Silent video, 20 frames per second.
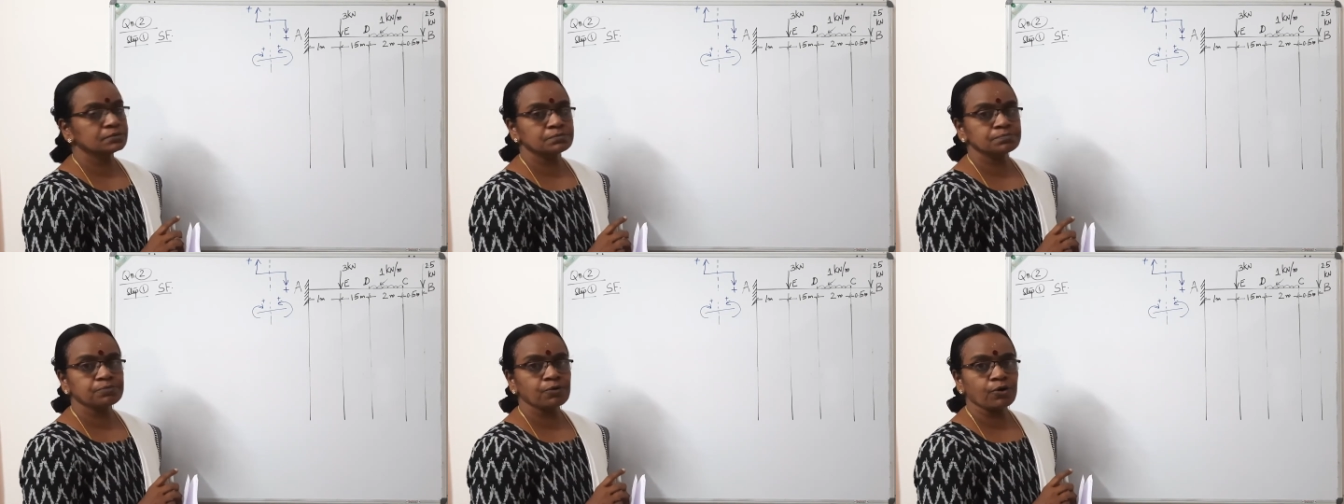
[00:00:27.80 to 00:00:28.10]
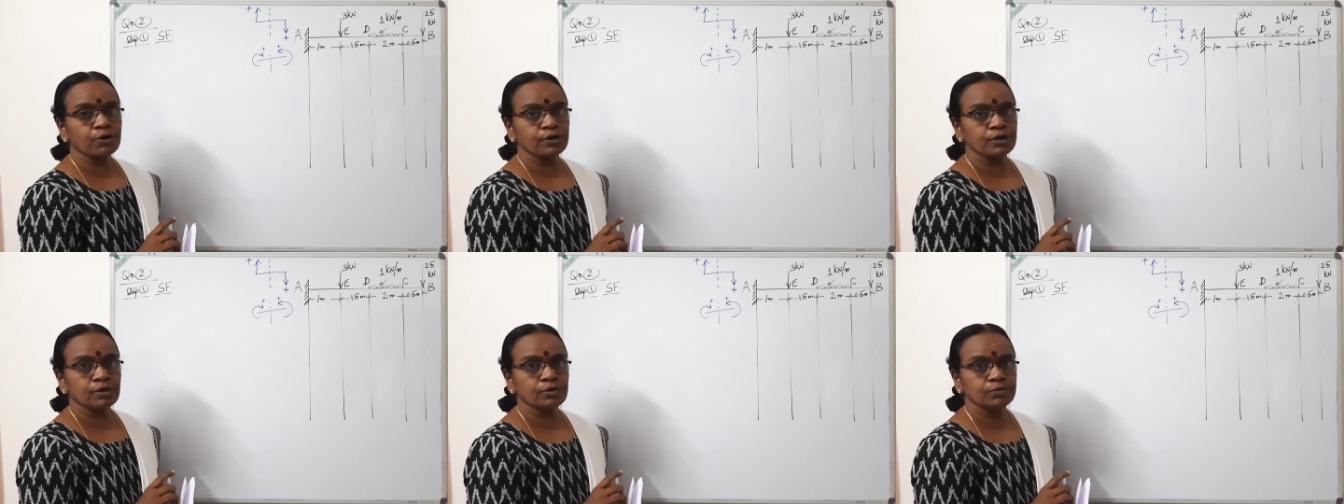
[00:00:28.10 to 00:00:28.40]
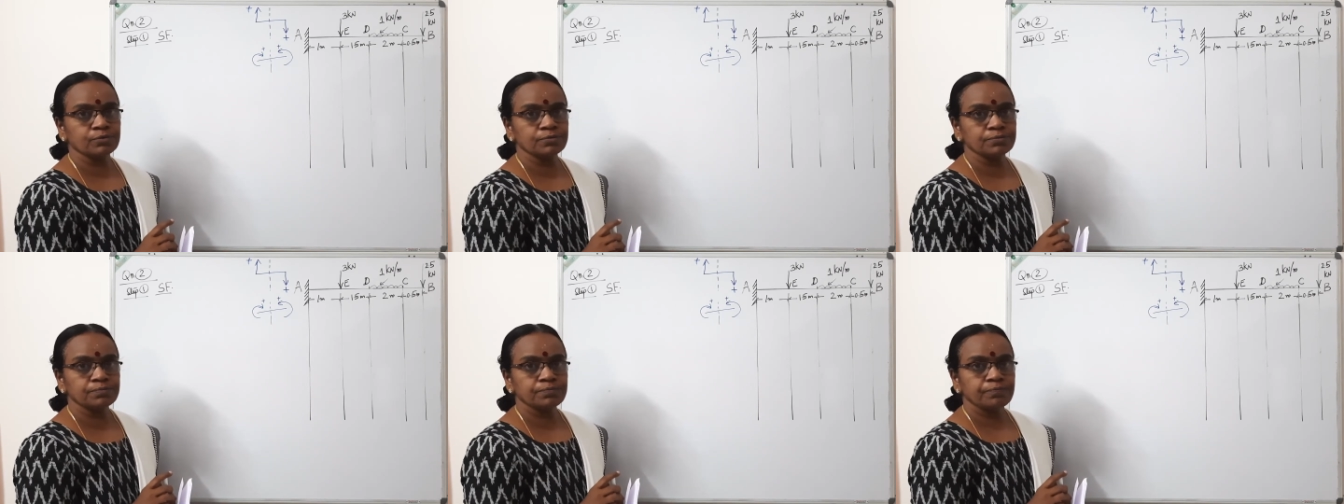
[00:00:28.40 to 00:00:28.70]
point
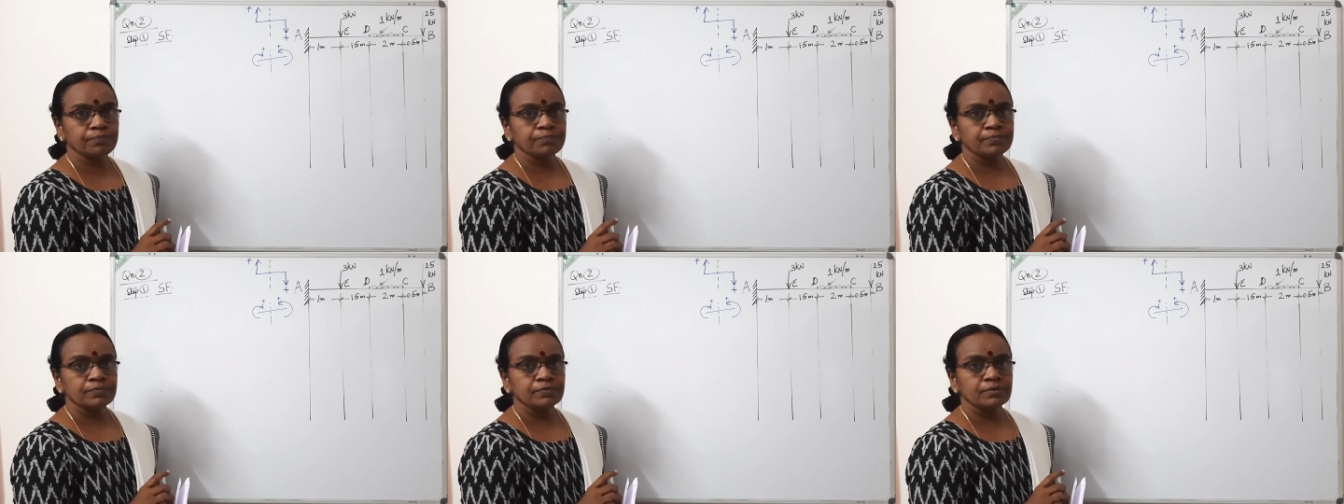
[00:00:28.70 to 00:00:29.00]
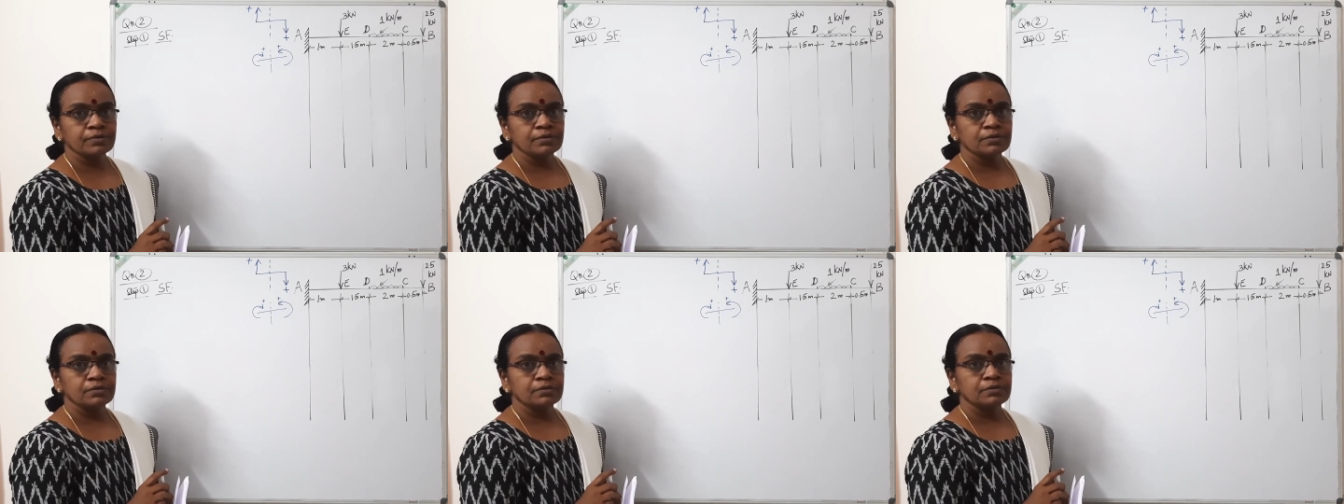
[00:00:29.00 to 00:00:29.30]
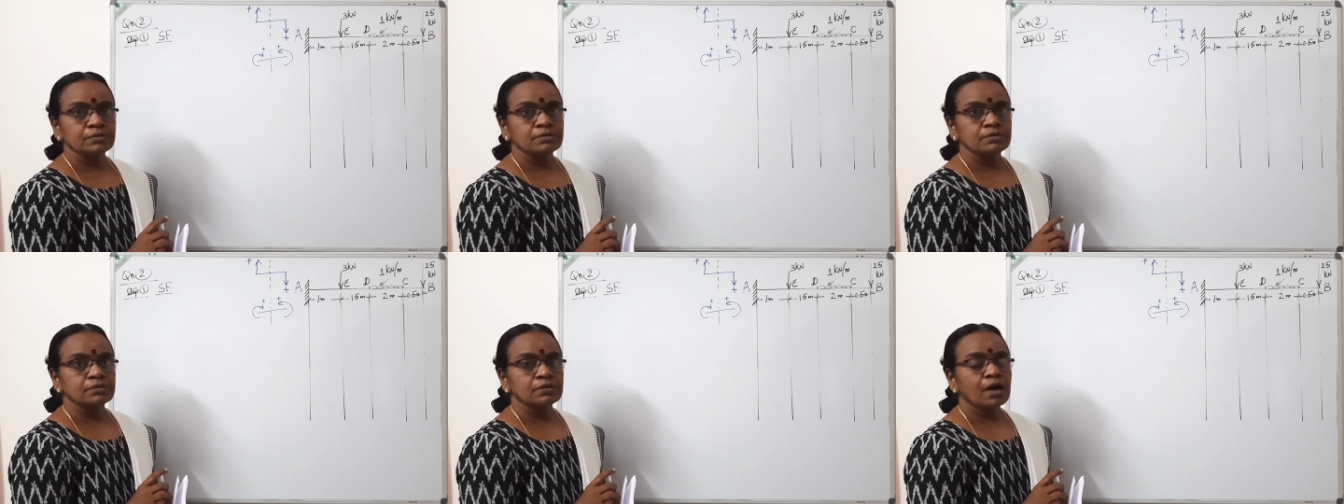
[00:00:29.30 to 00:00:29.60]
load.
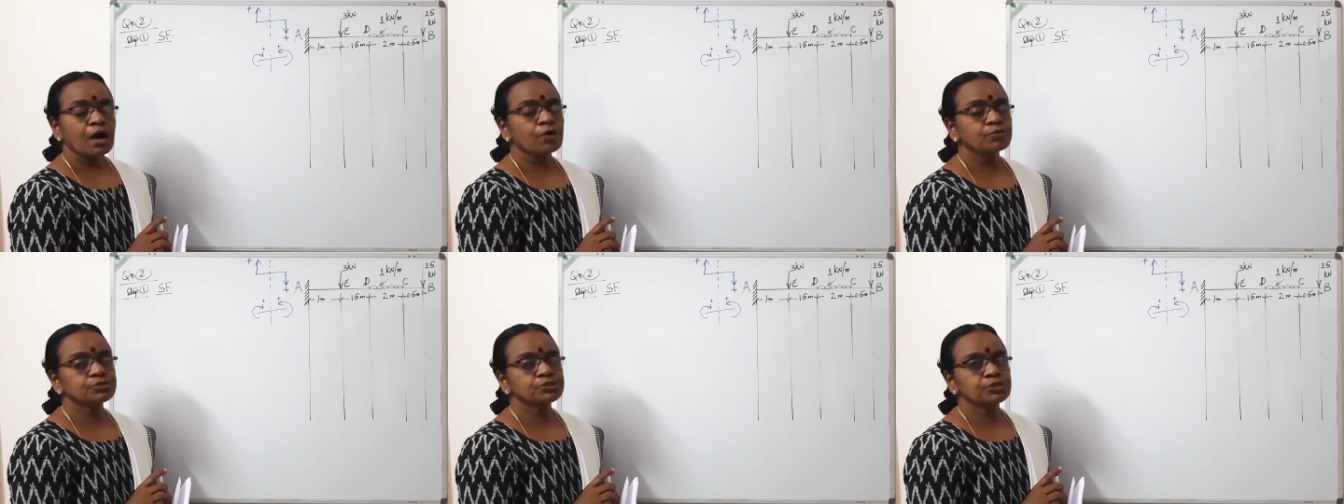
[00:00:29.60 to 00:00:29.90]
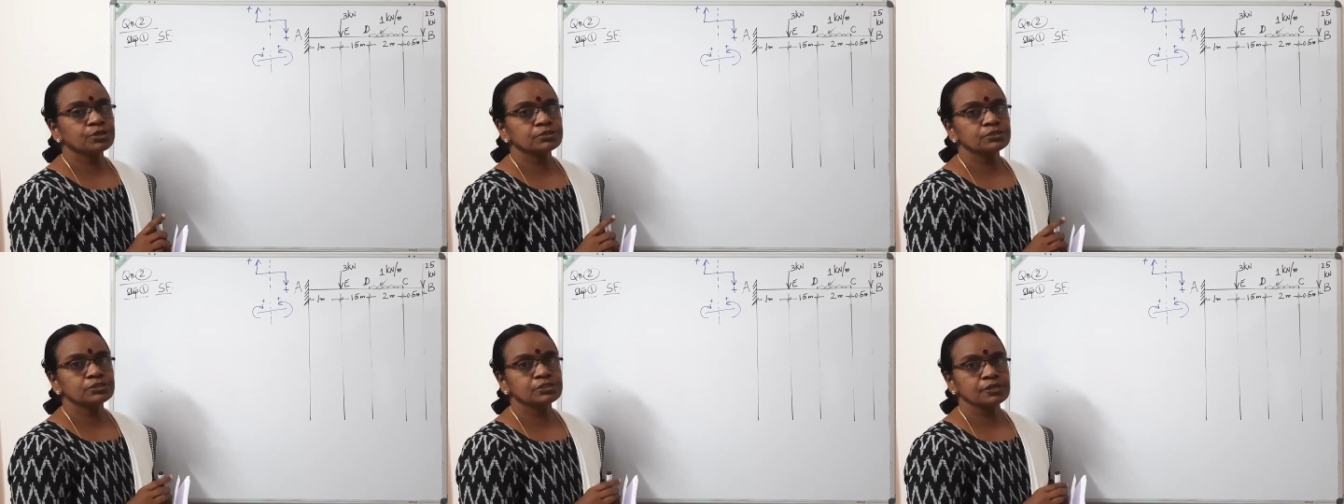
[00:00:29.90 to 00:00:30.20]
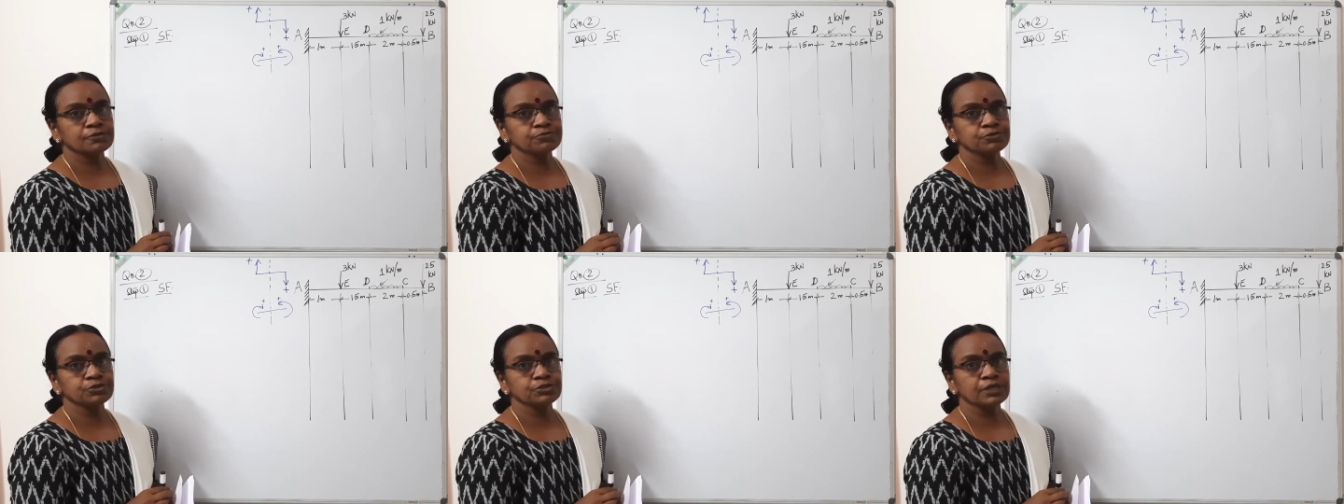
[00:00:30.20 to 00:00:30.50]
How to draw the
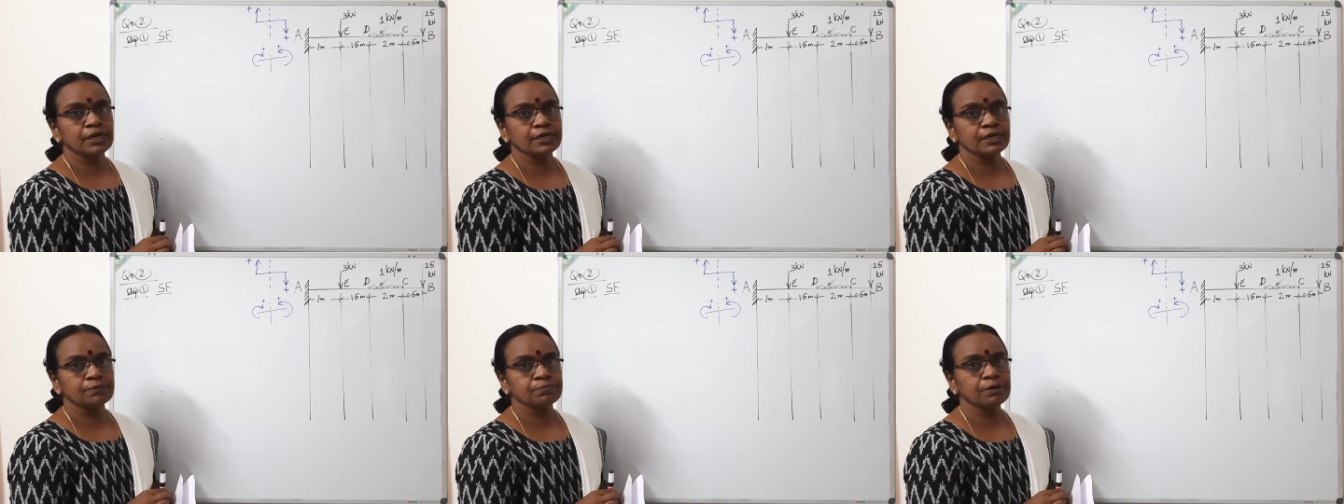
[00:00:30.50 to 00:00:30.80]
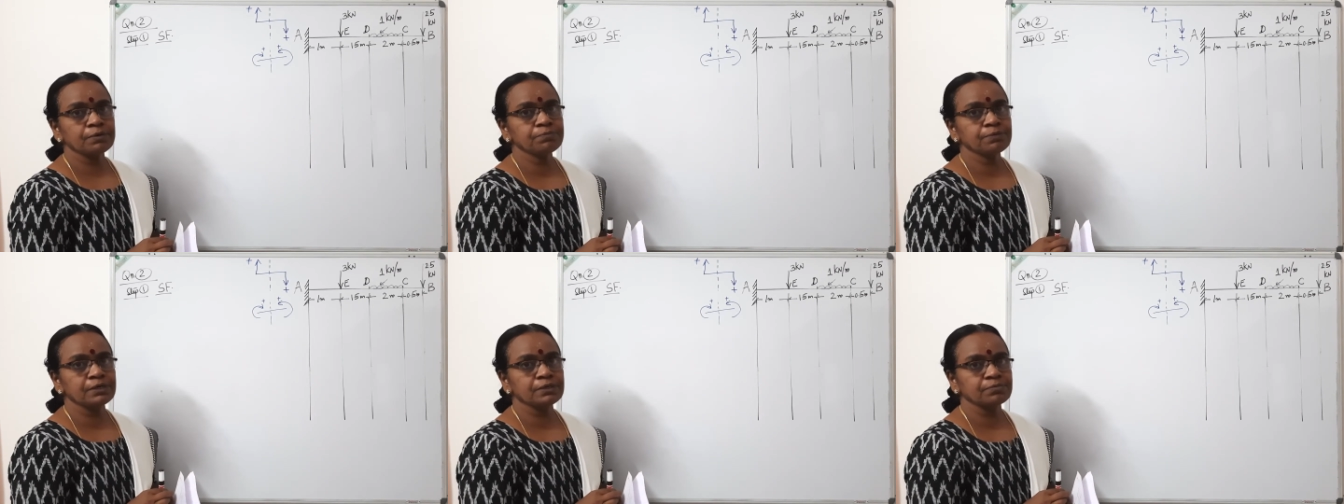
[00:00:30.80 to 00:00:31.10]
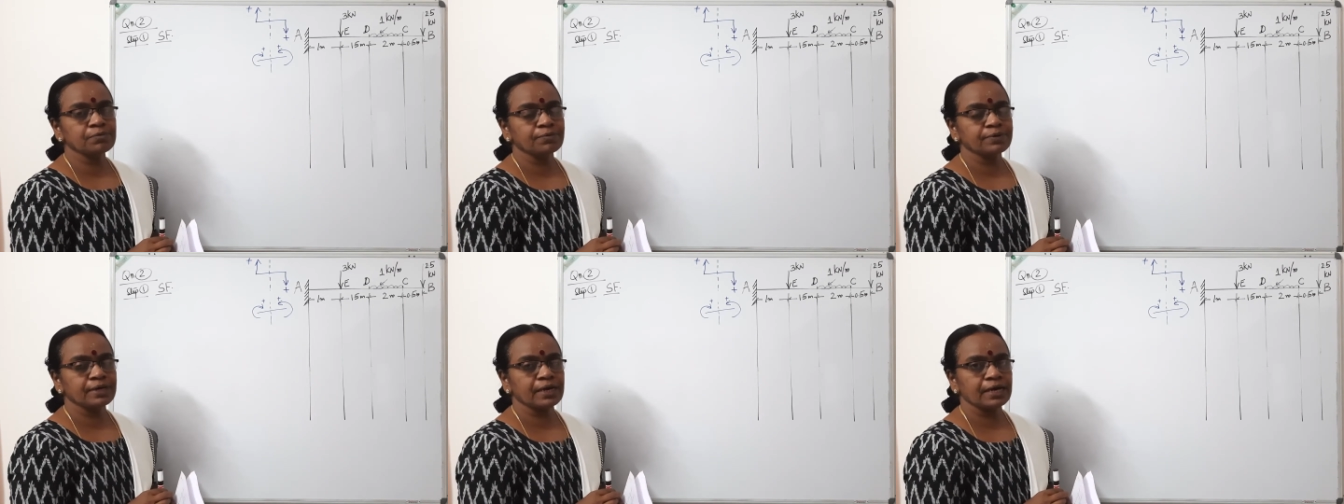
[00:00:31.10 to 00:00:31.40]
shear force diagram and bend
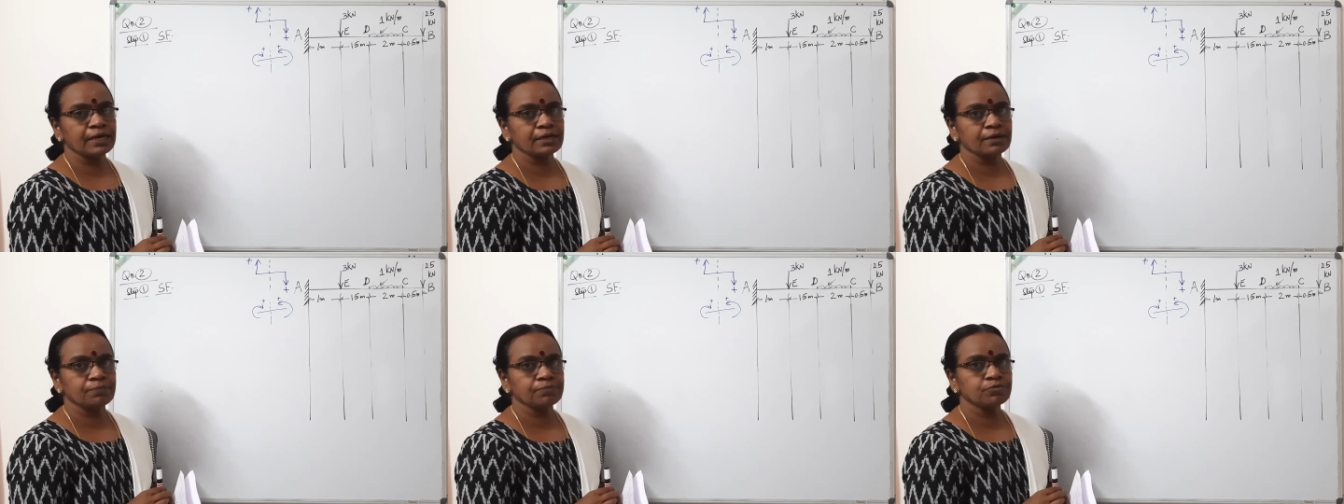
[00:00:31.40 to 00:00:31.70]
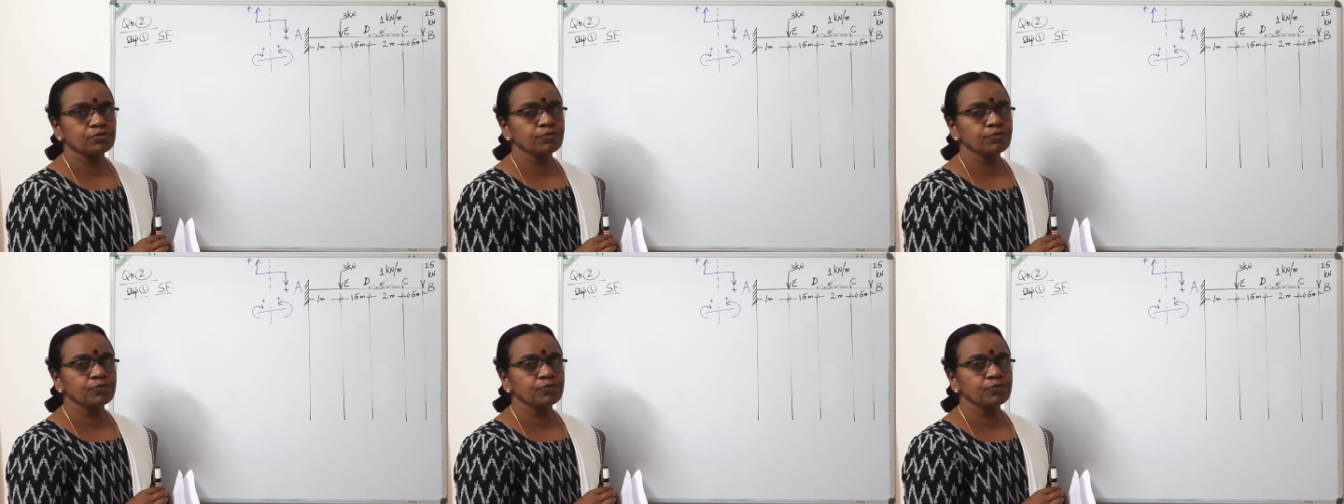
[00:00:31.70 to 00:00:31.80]
moment diagram?